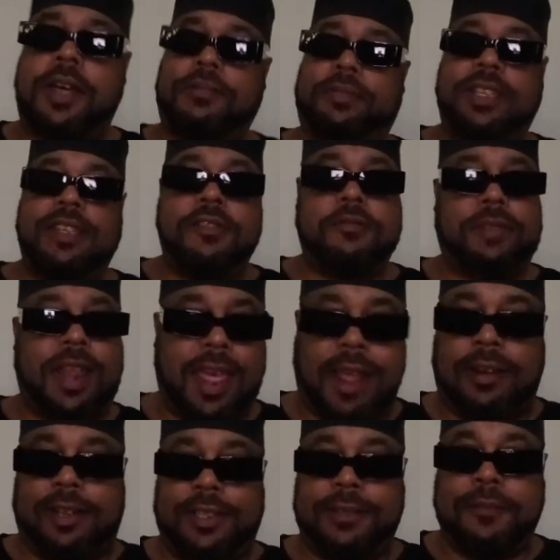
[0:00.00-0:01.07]
I don't think you can
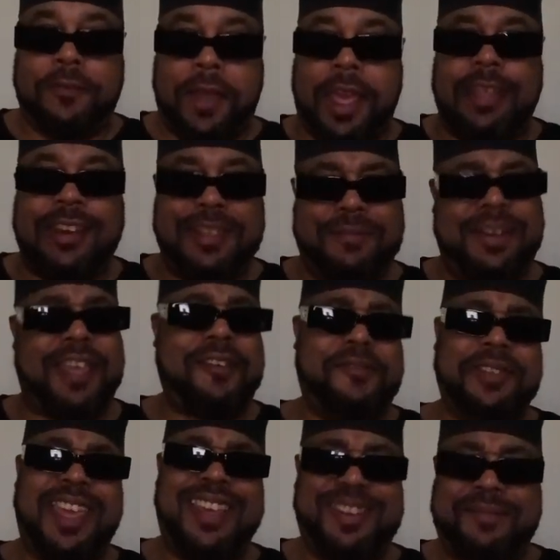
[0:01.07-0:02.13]
handle it, right? And he'd be like, oh,
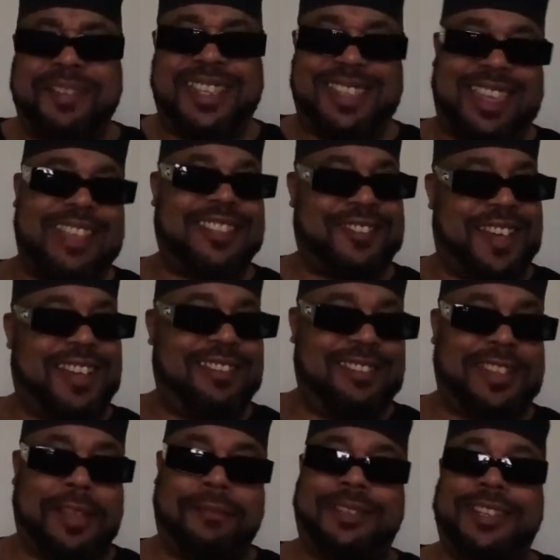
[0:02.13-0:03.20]
yeah, let me see it. So I
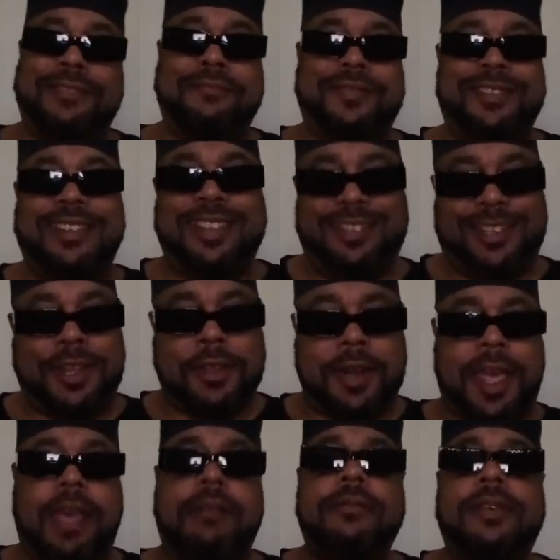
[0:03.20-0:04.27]
let him see the book. He'd check it out.